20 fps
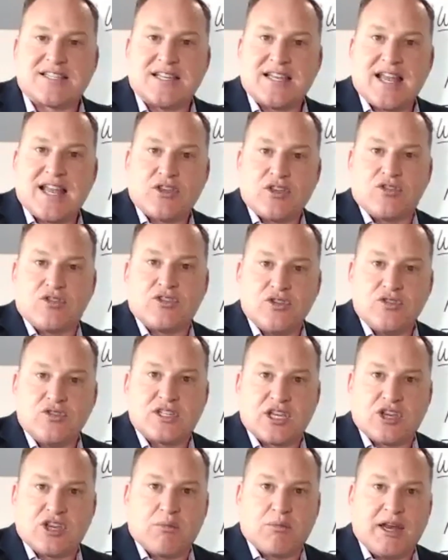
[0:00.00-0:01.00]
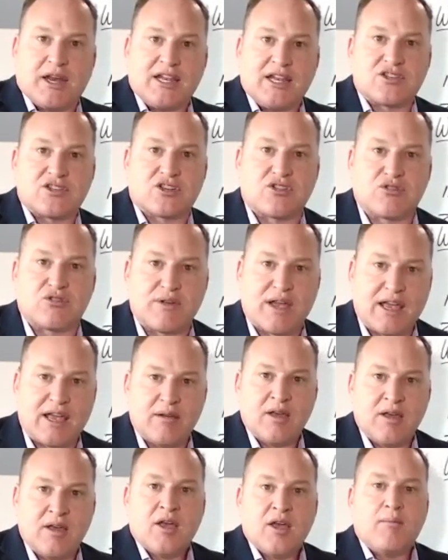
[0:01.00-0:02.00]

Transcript: and now you're using your money to create